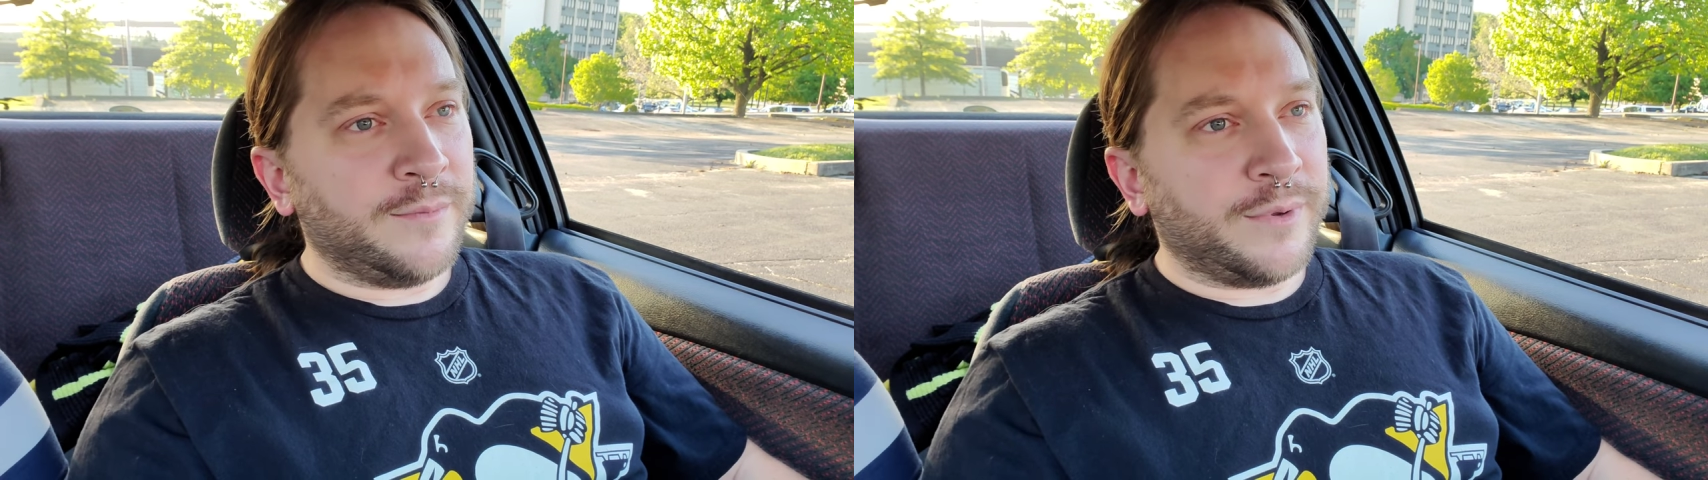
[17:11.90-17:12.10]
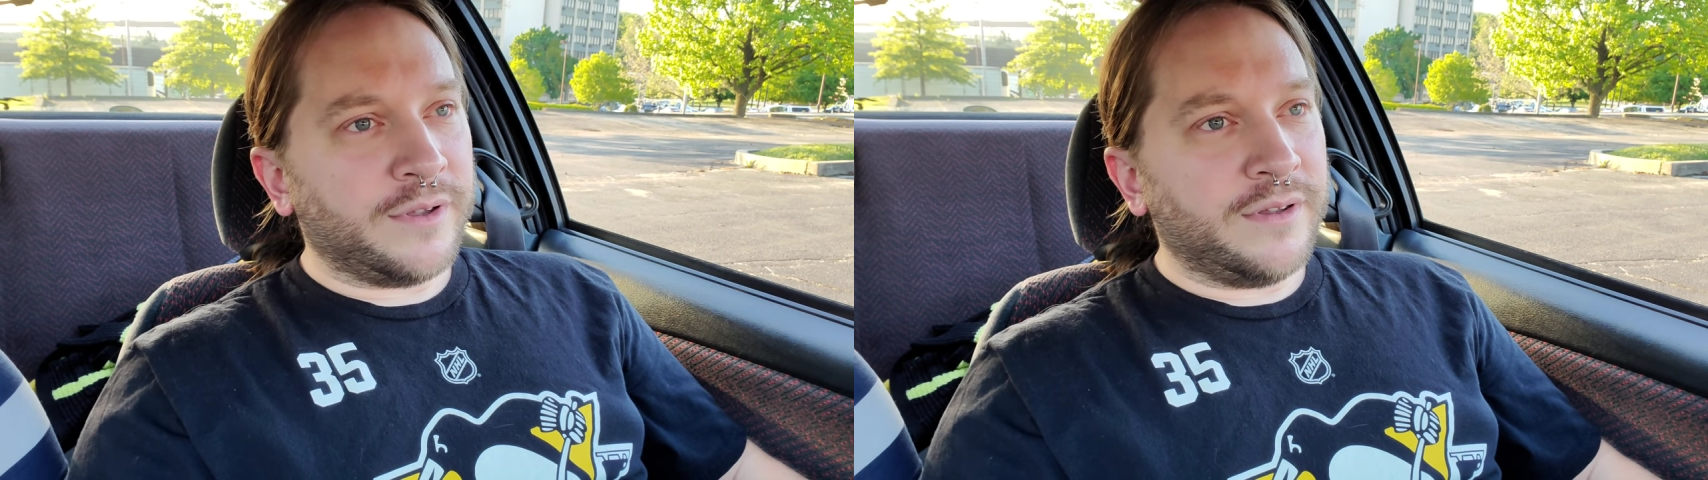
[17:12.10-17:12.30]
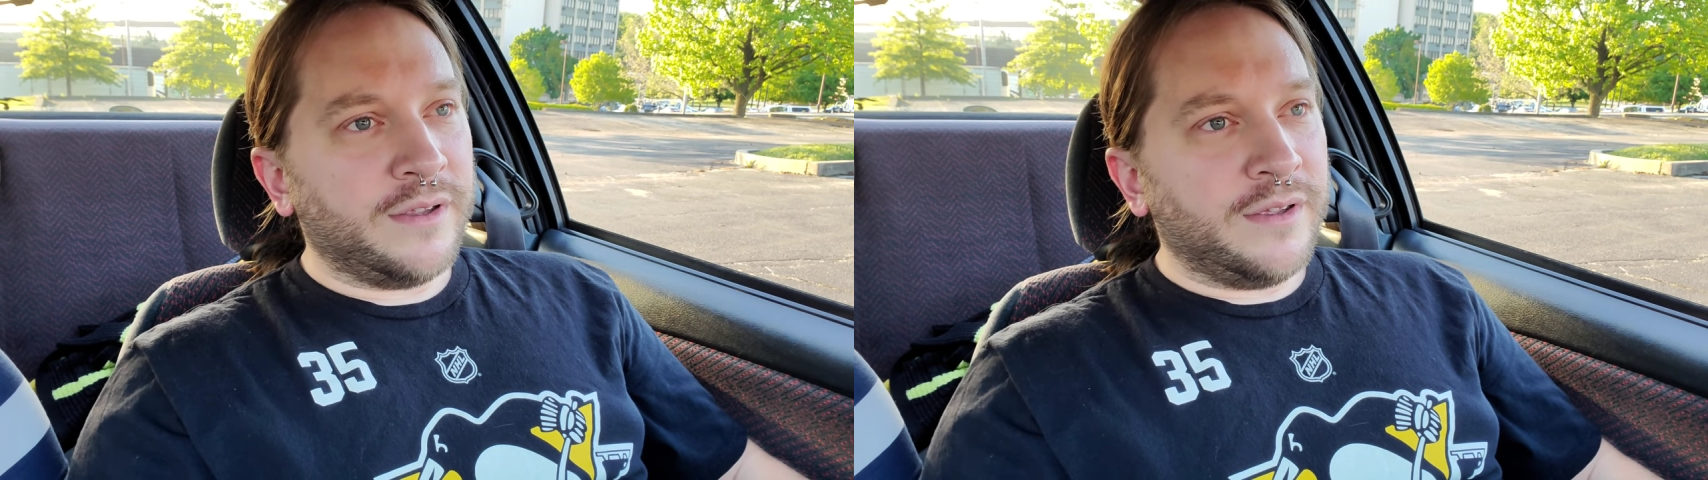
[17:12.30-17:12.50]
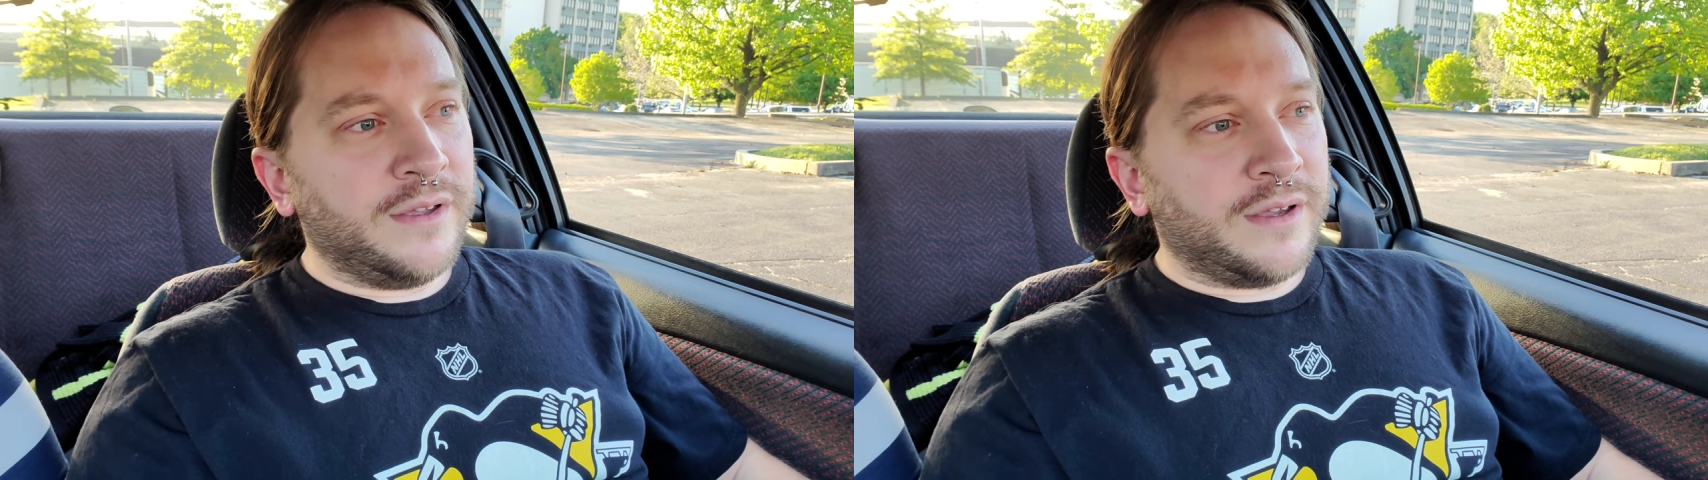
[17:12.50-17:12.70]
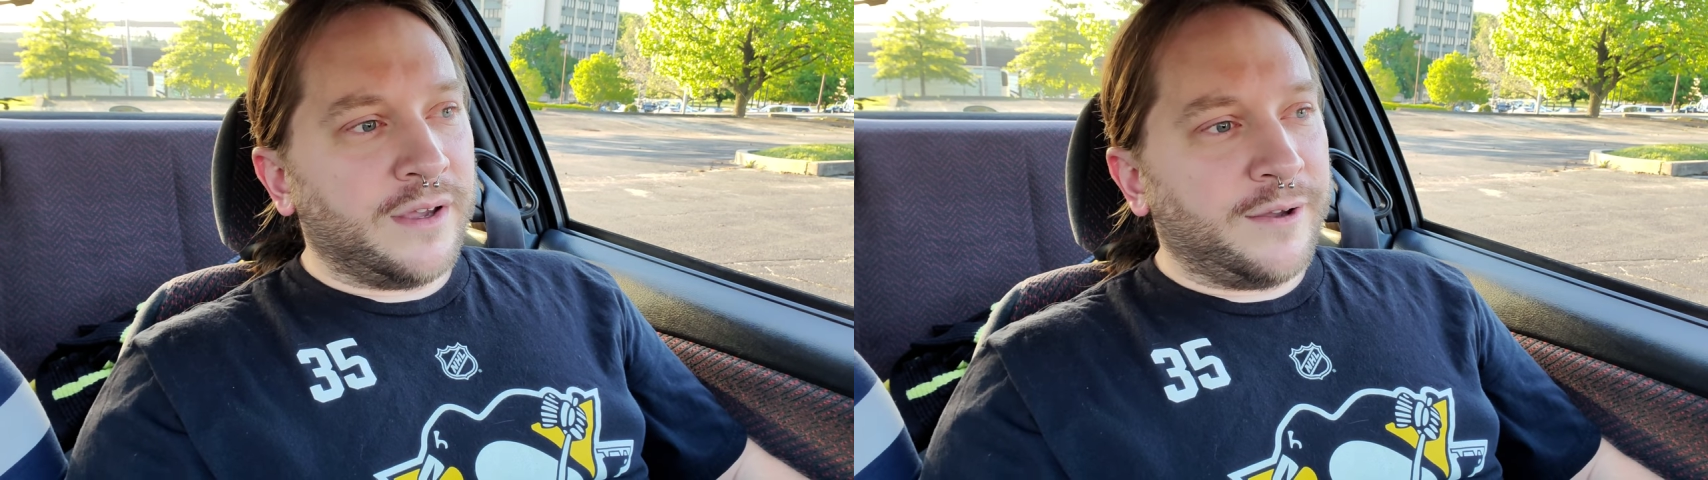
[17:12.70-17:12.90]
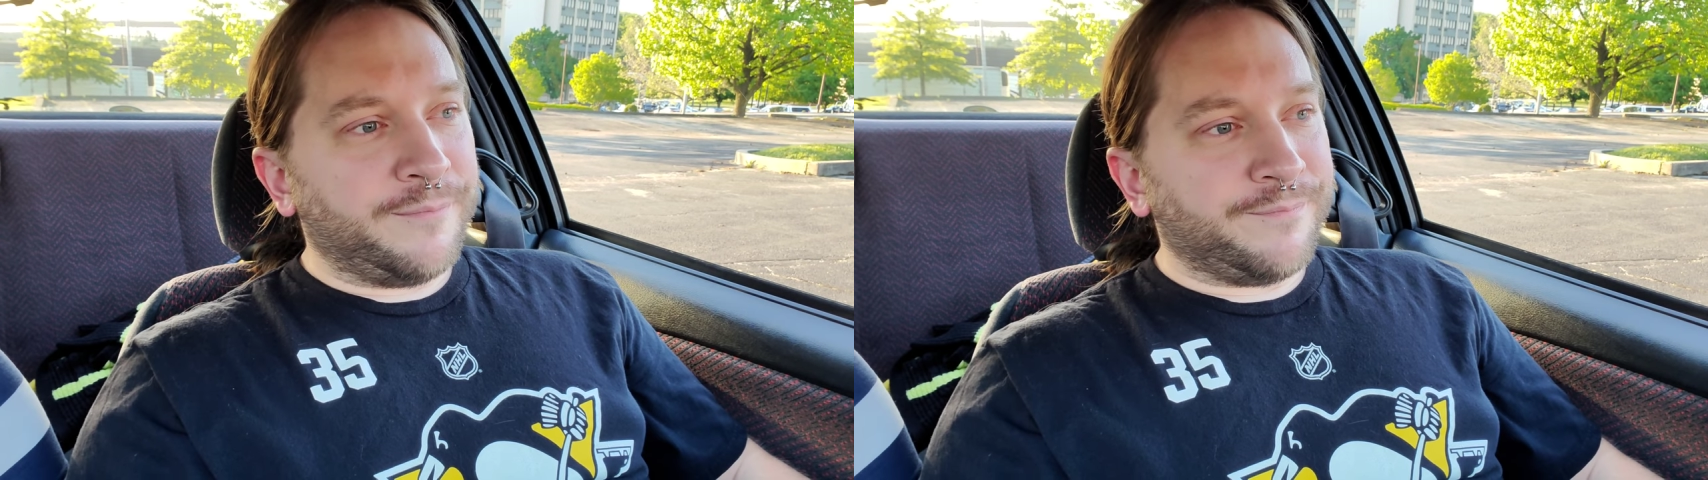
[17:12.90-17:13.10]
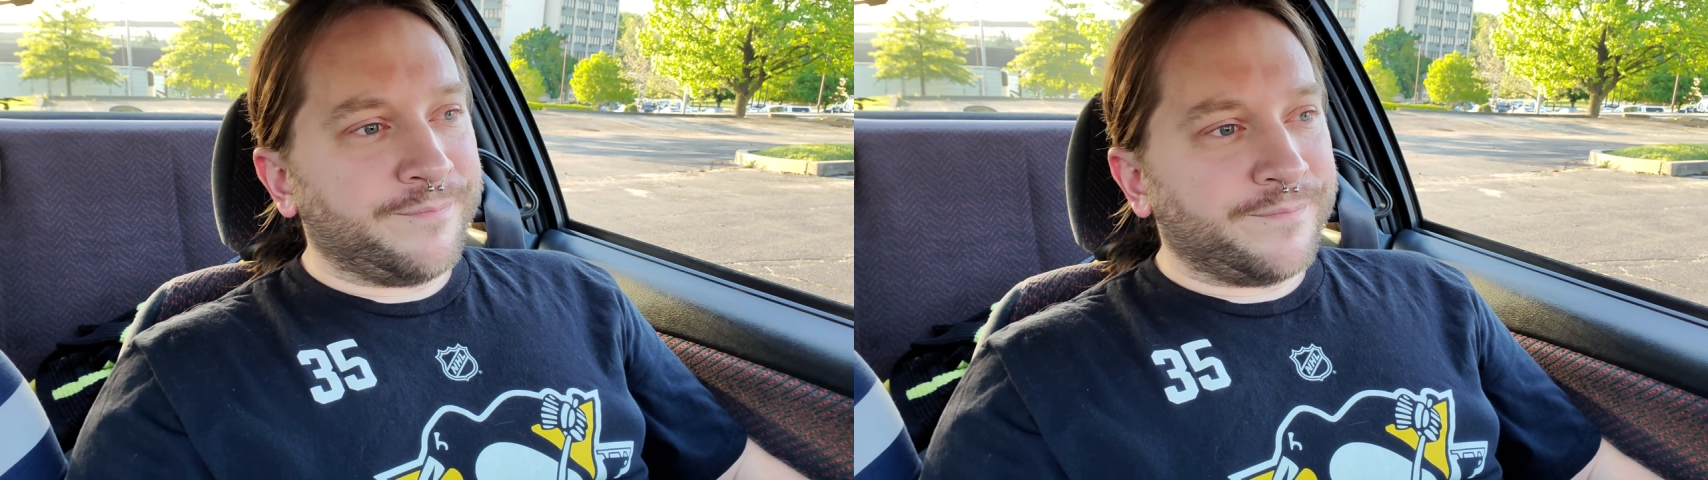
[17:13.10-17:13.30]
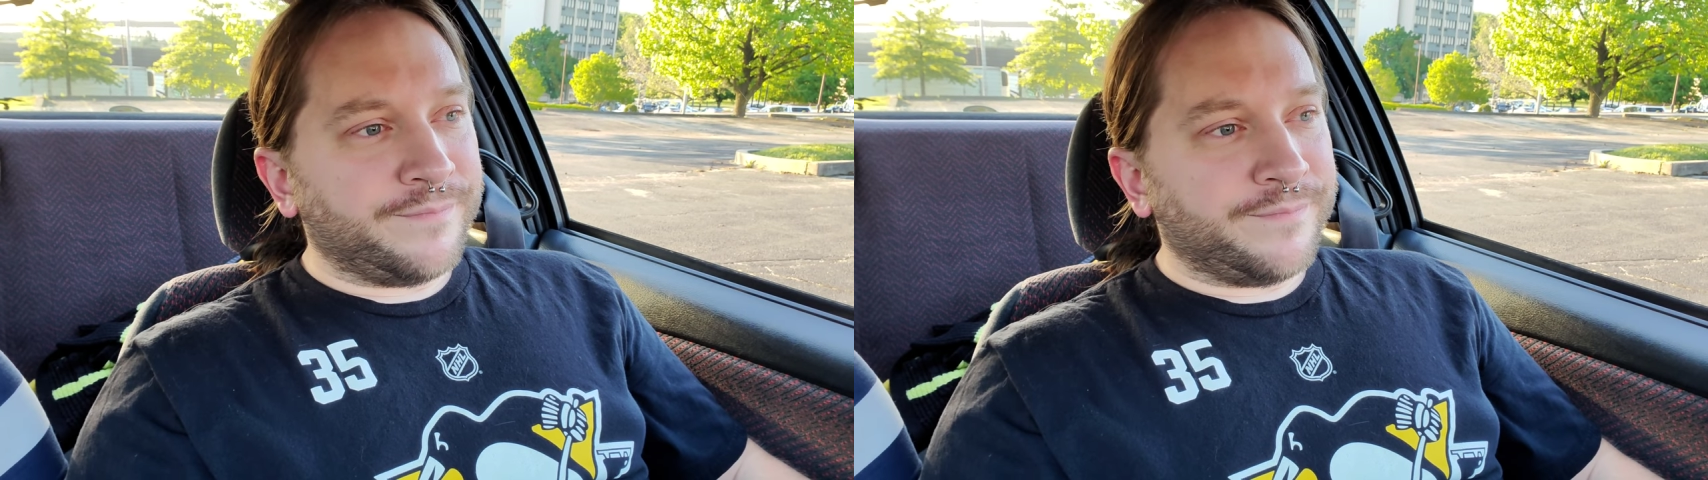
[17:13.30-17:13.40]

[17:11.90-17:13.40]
but, um,